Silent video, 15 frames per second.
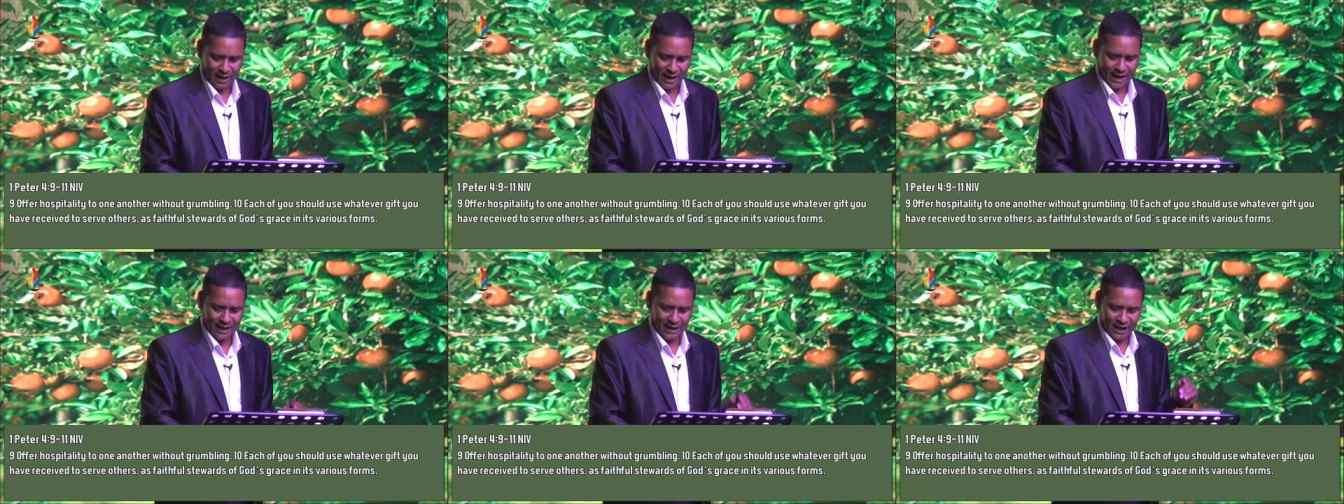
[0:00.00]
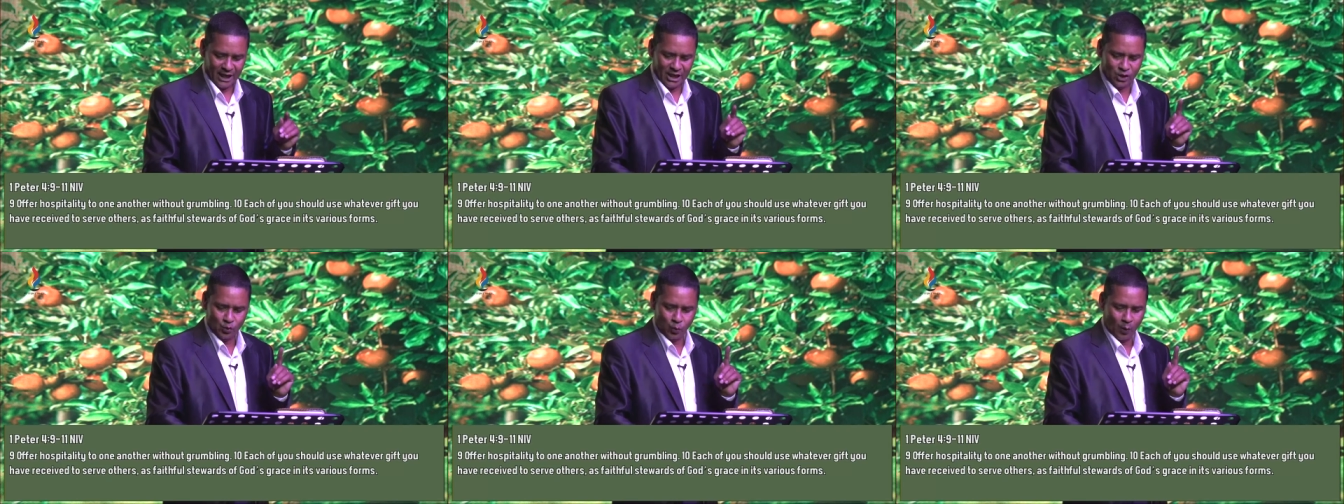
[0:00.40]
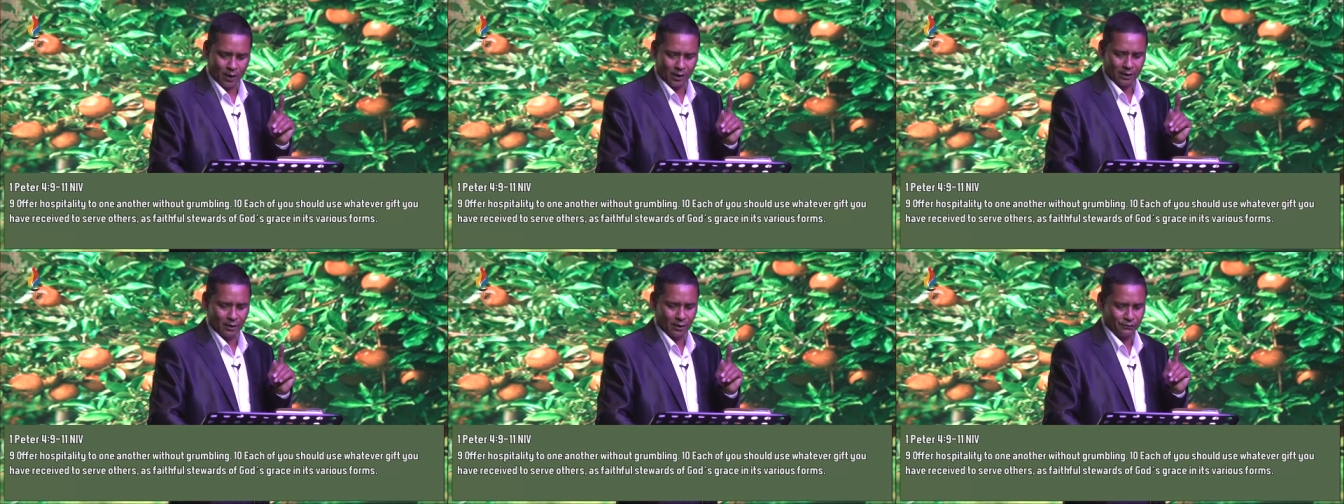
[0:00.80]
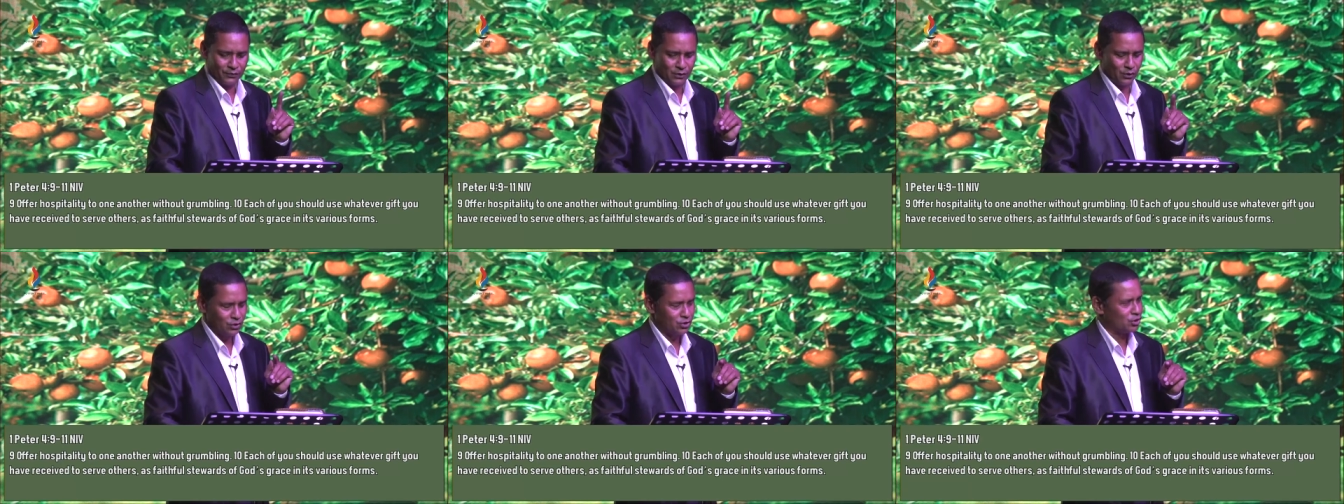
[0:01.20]
and each one of
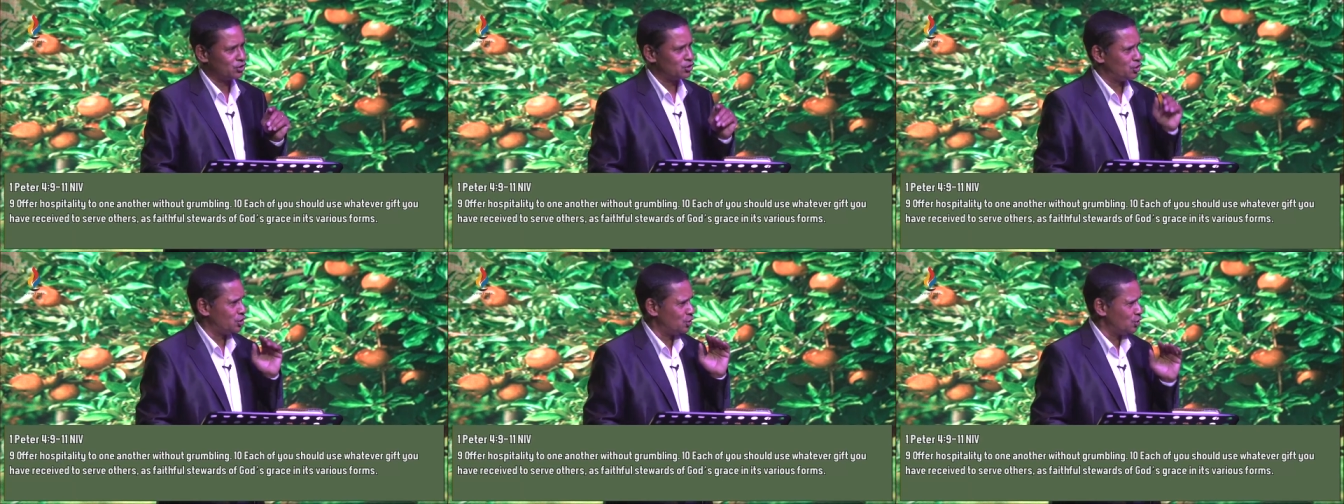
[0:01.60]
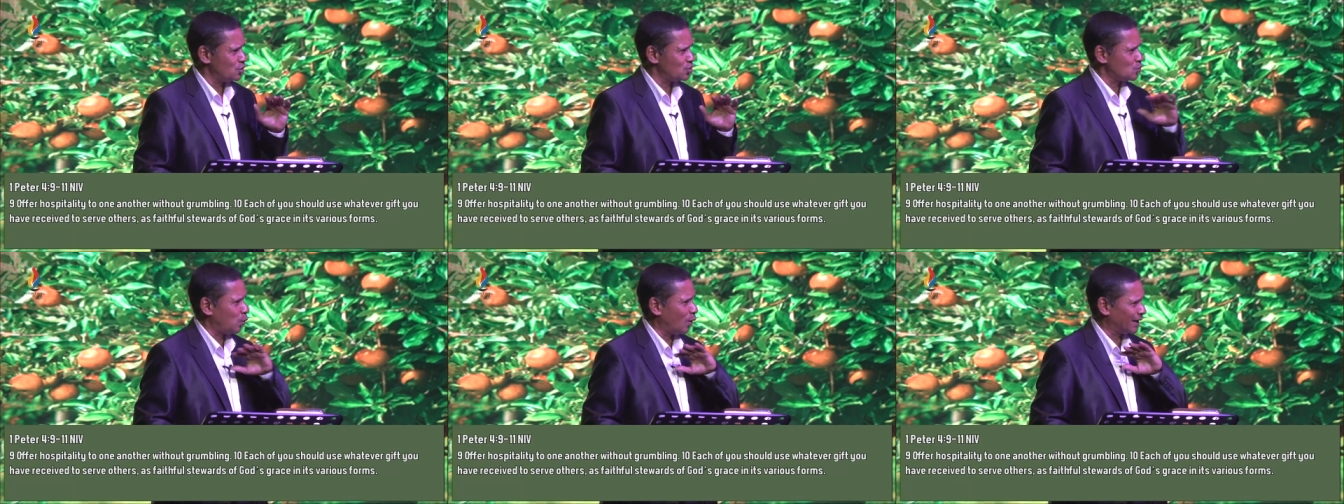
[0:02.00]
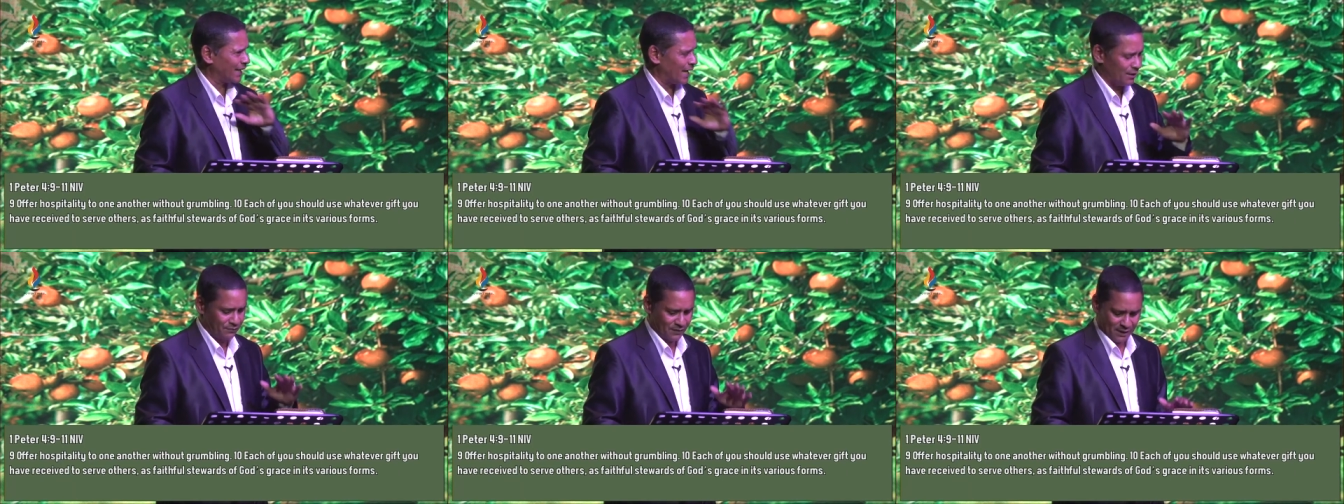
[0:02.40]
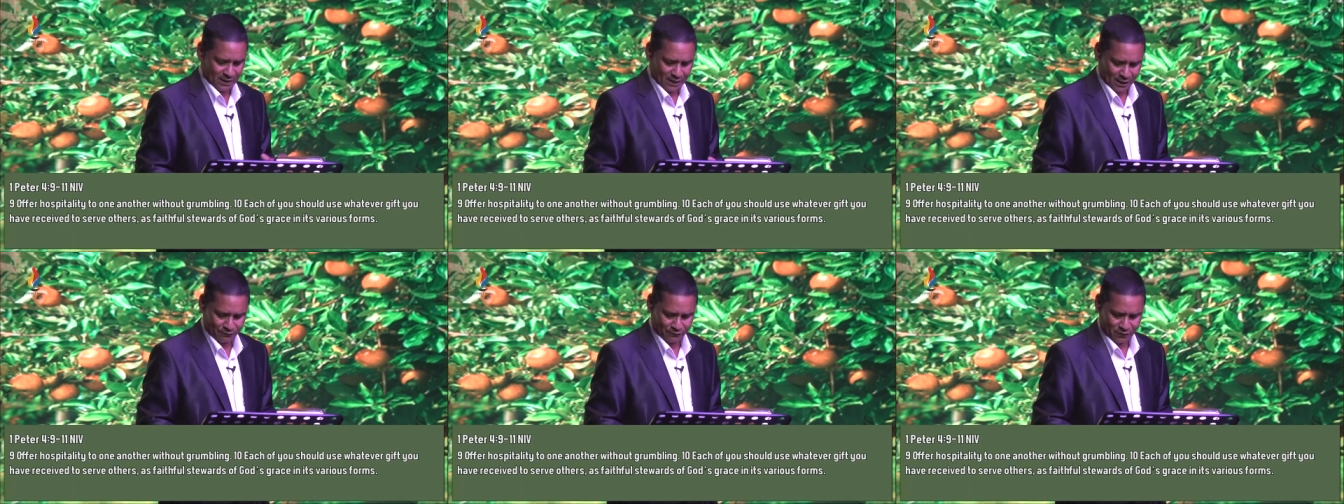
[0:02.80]
you should use whatever
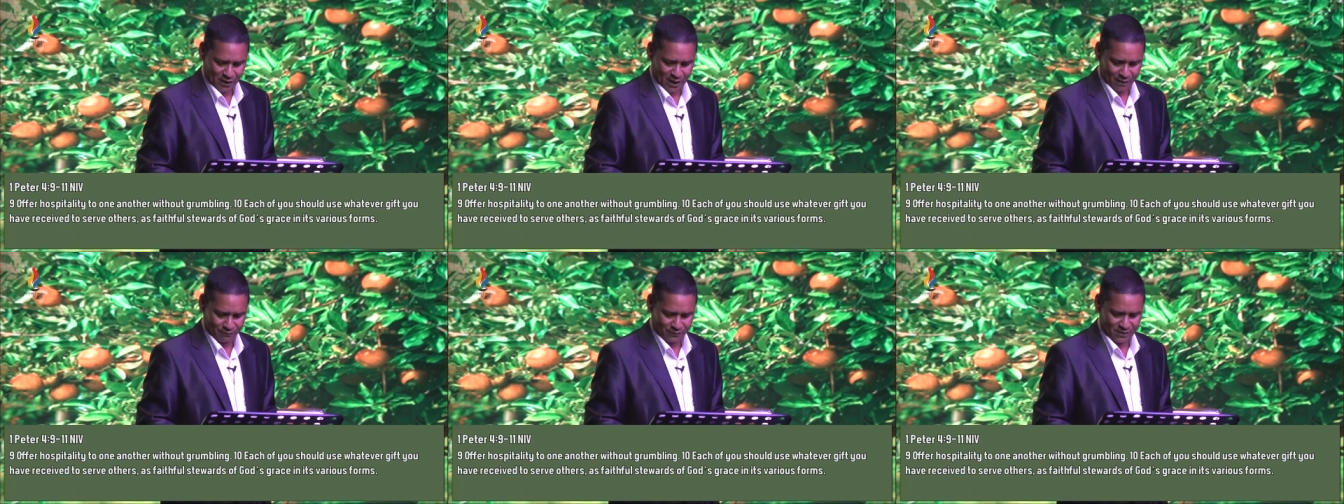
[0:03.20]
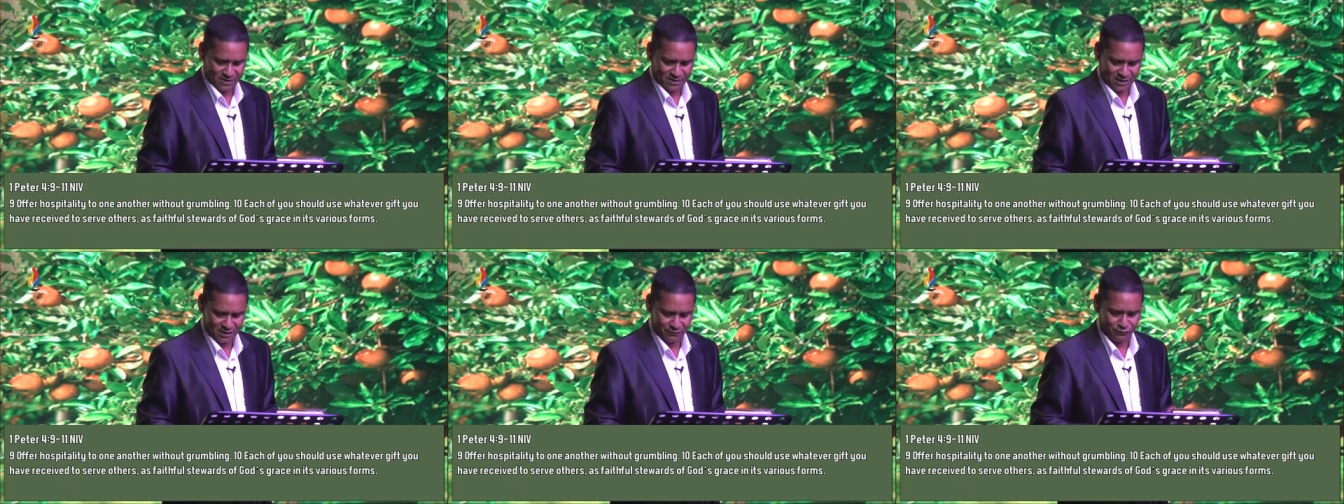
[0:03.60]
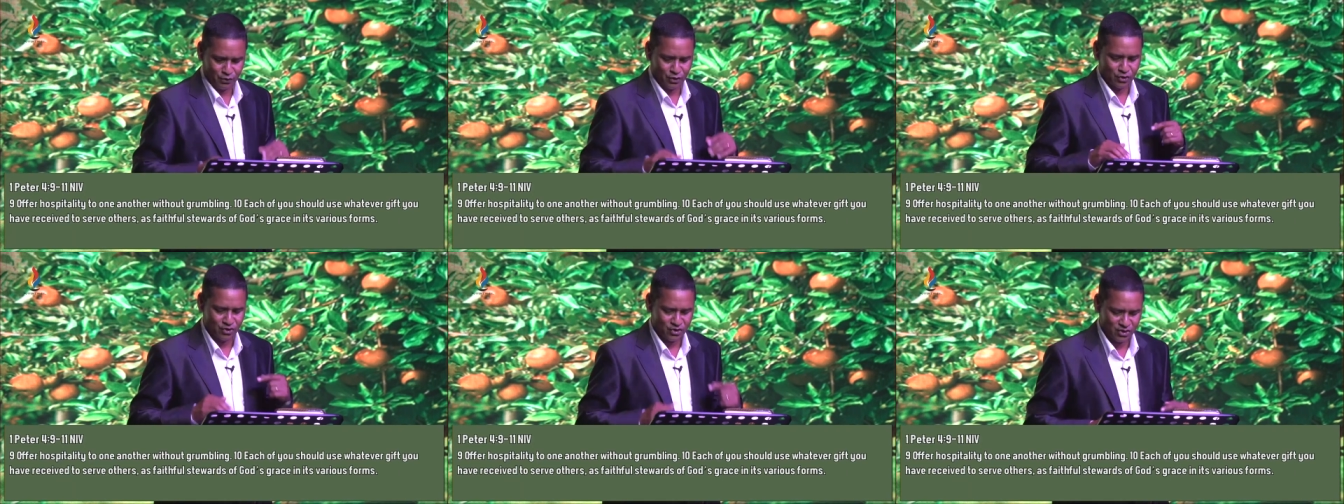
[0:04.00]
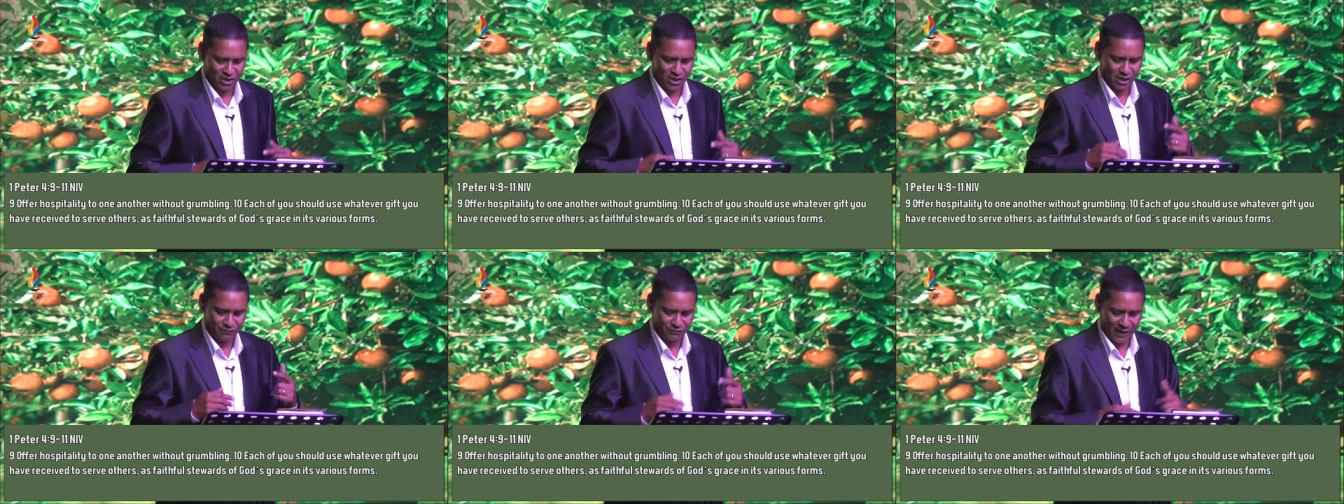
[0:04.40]
gift you have received to
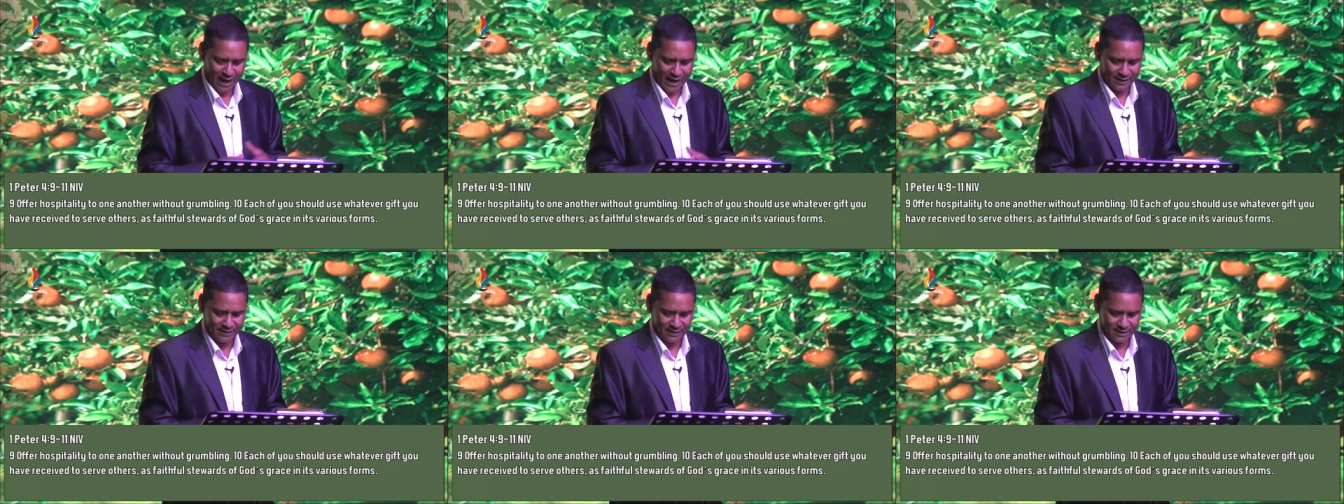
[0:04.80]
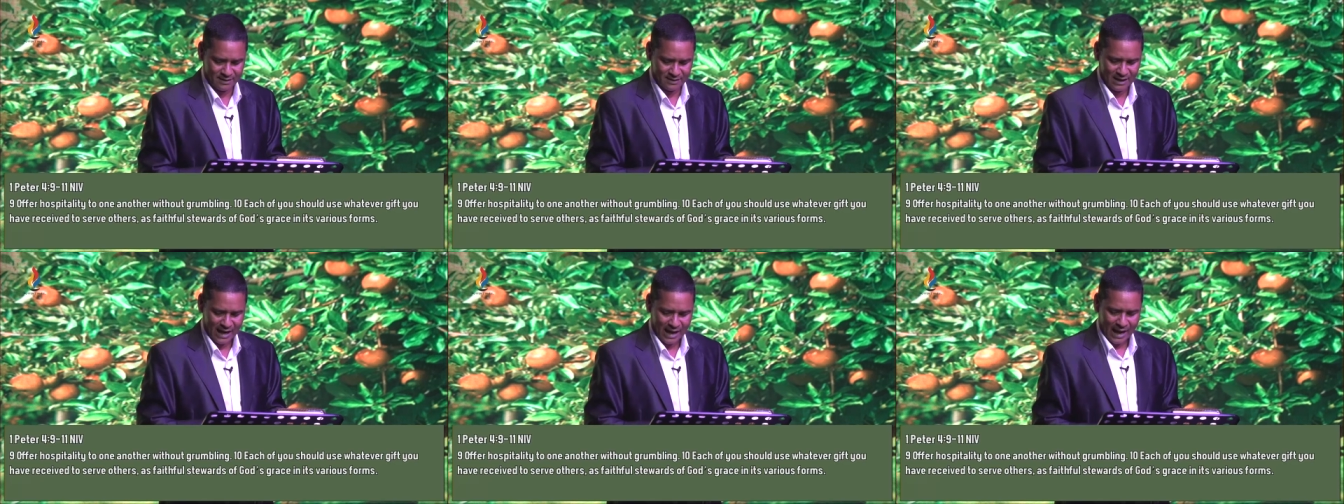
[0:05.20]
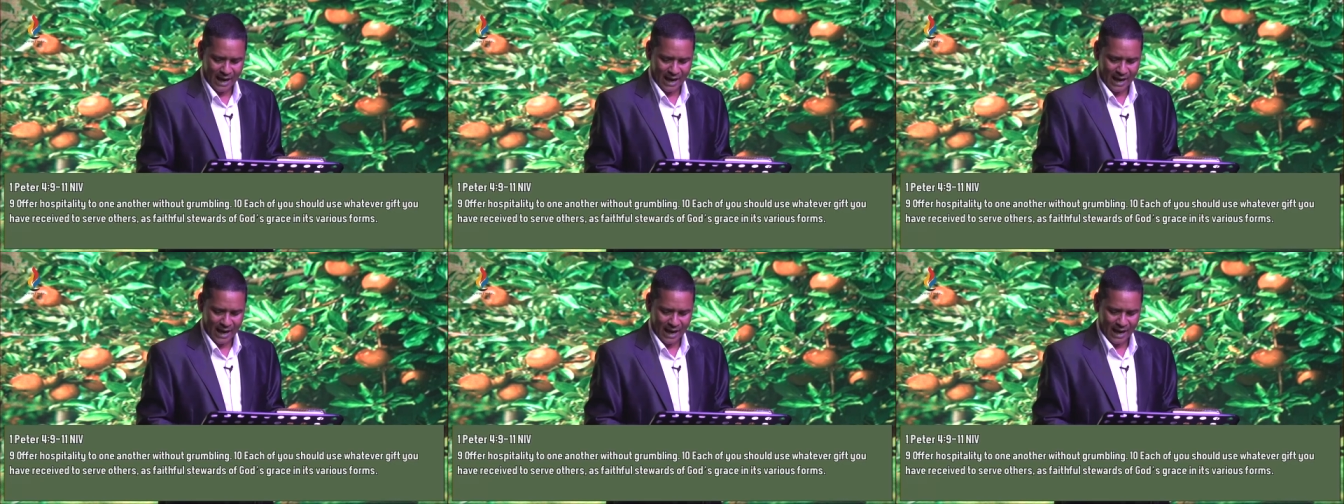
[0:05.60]
serve others